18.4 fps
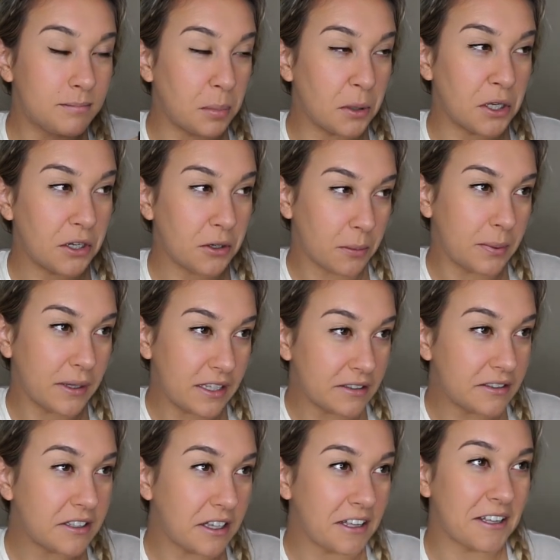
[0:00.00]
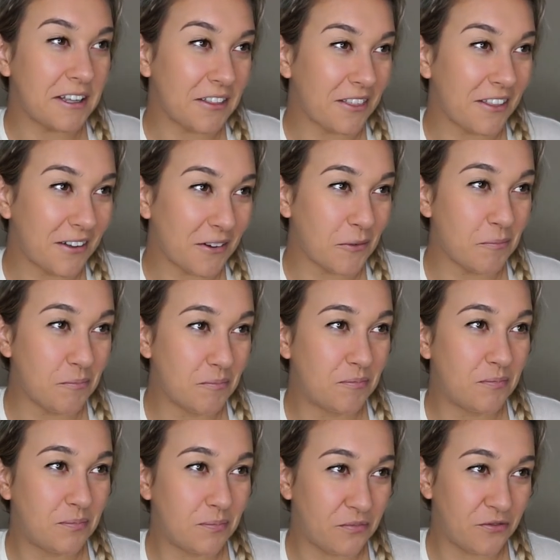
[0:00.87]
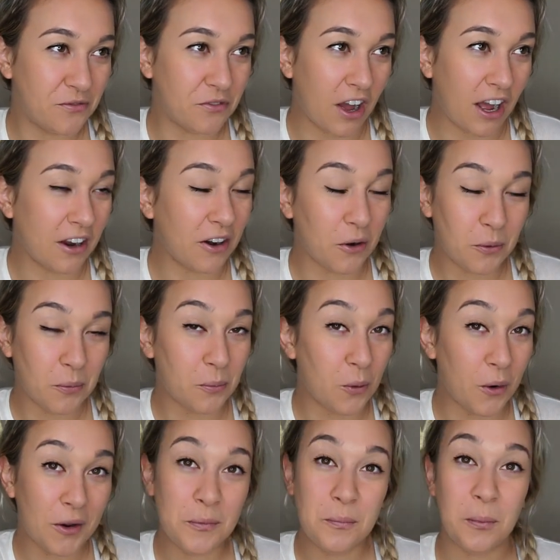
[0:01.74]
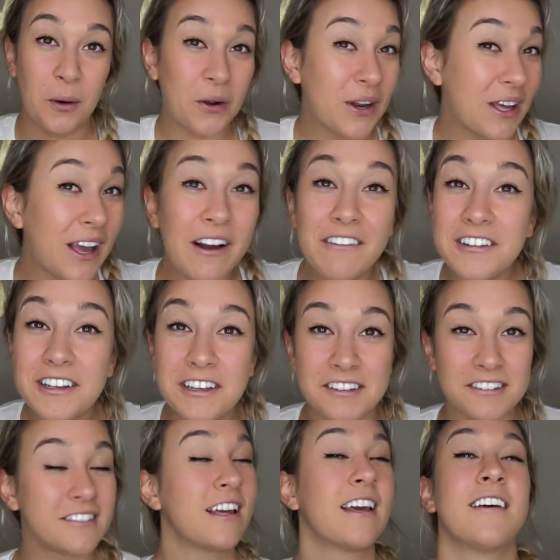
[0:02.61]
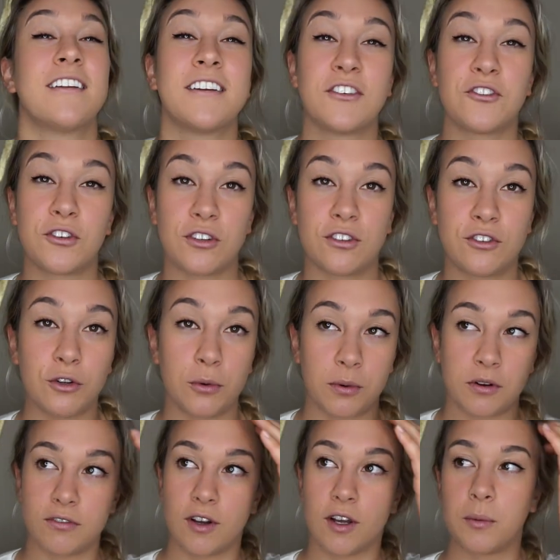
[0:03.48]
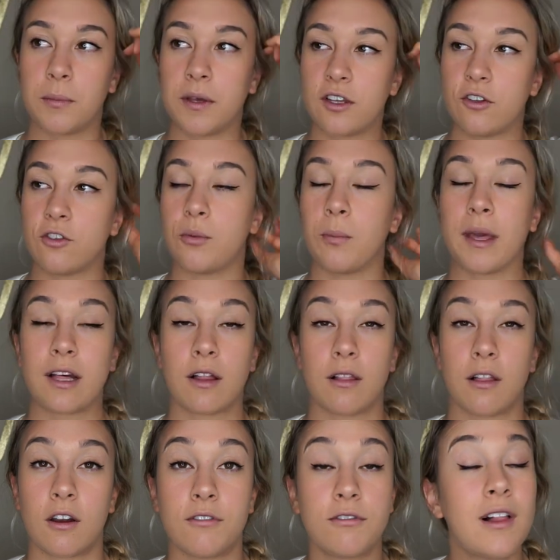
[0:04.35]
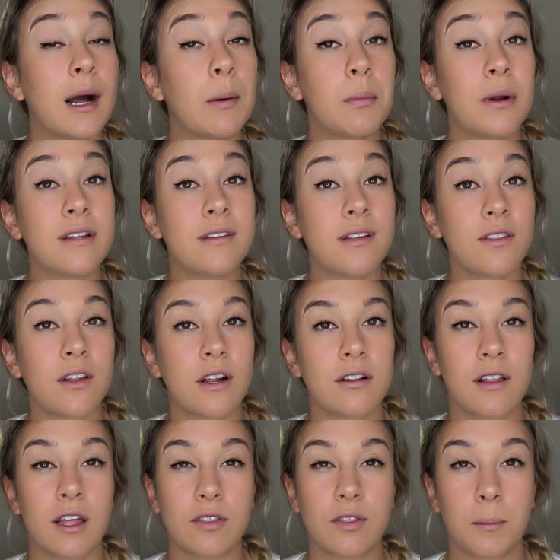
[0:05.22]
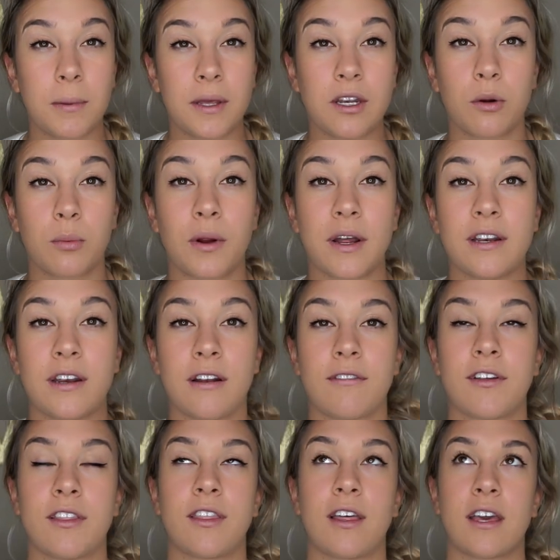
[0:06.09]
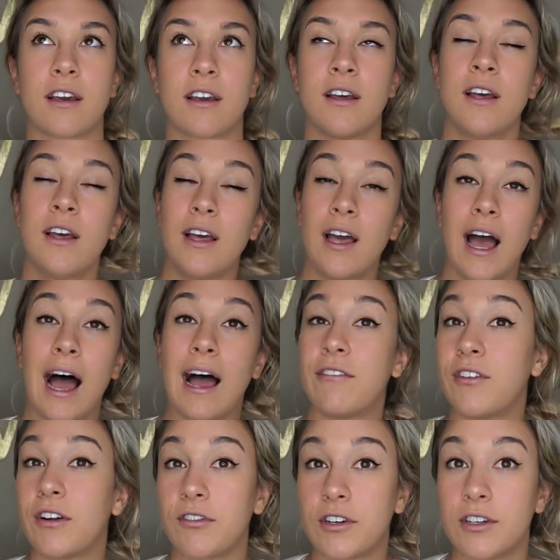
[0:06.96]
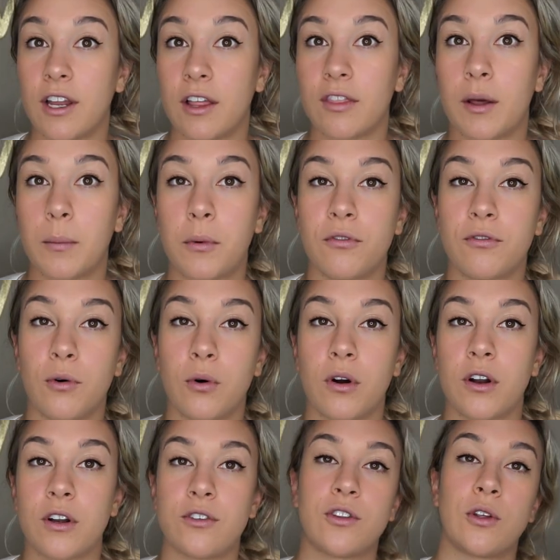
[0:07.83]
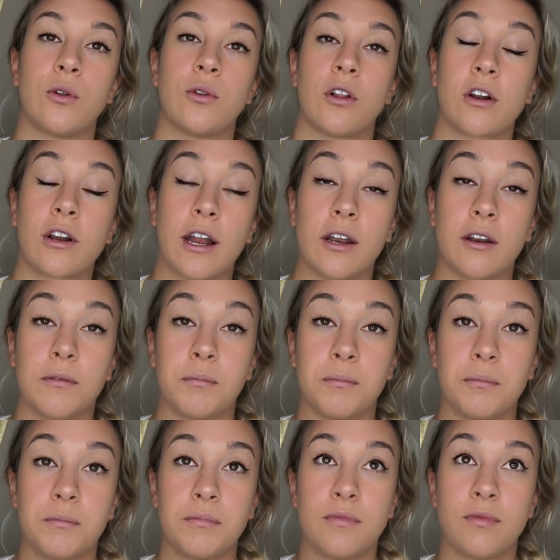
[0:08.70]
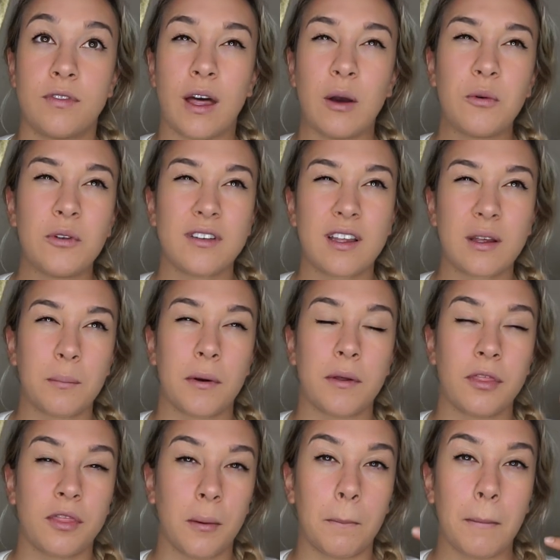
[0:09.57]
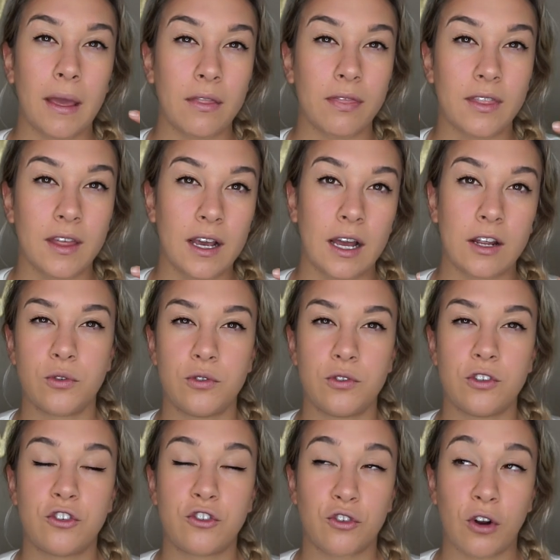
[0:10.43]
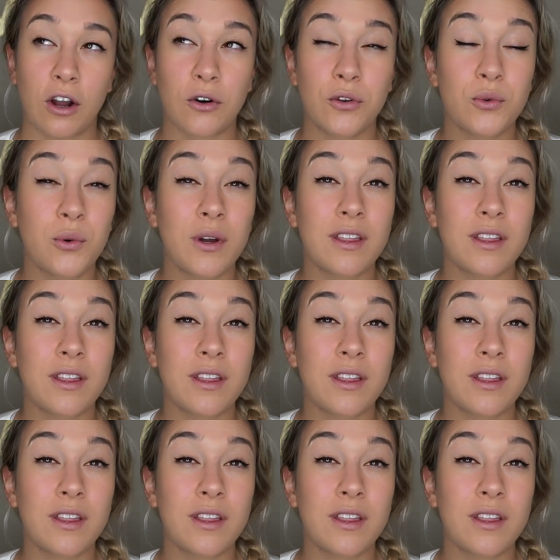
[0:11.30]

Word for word: put your pizza in the firewood burning oven, and it's just super fun because you make a lot of flatbreads in there, like the pita bread and everything. I've never done that before, so you learn how to, that was like the main thing I struggled